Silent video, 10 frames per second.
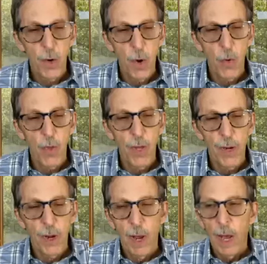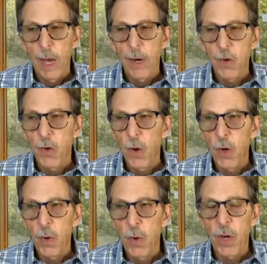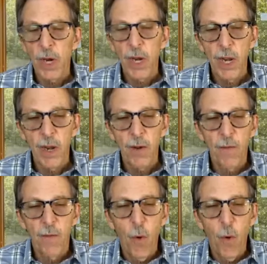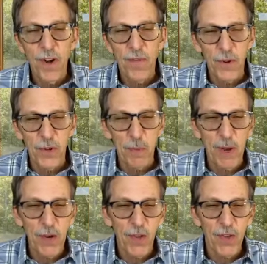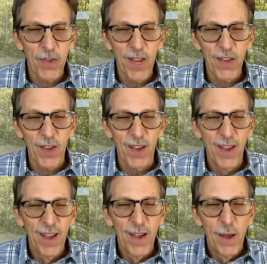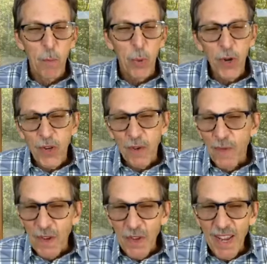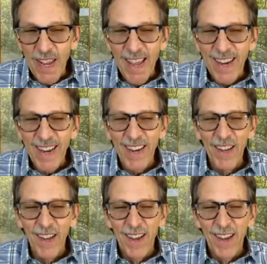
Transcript: how did you know you were going to need 4 different specialists? That's a pretty sophisticated